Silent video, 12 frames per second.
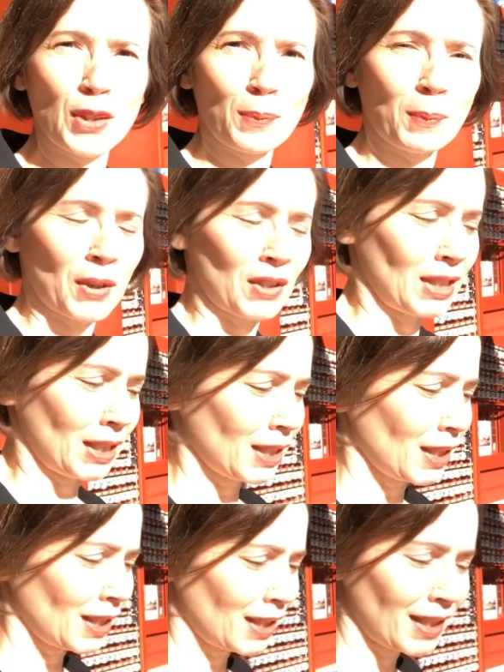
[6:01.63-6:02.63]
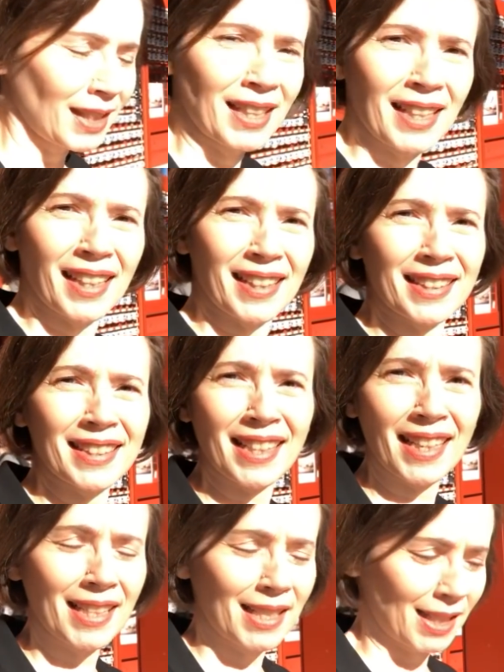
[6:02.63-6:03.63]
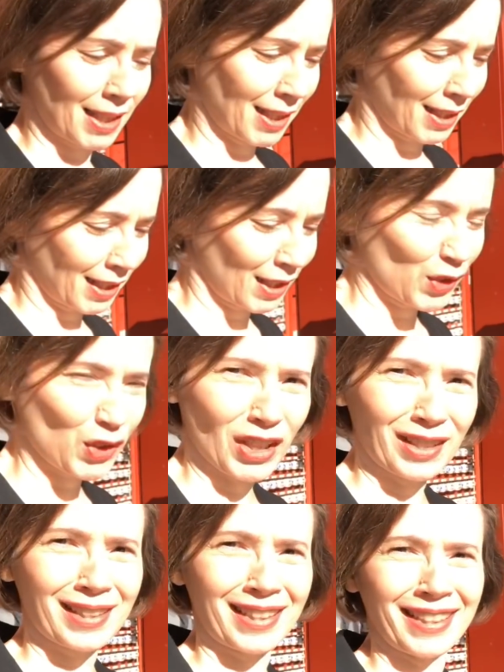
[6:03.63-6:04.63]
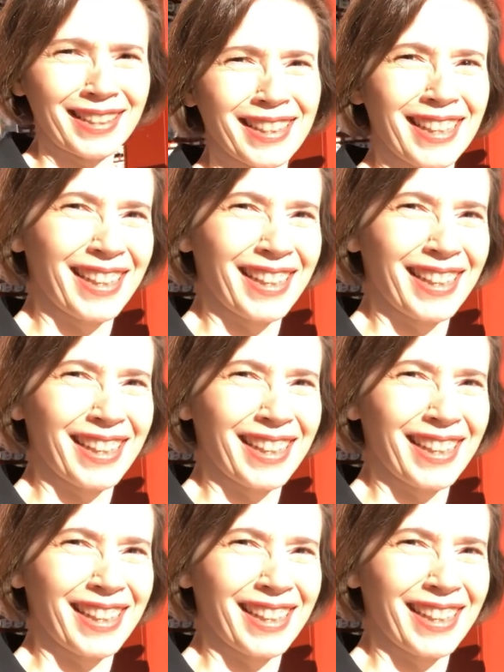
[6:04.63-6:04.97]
money inside gently,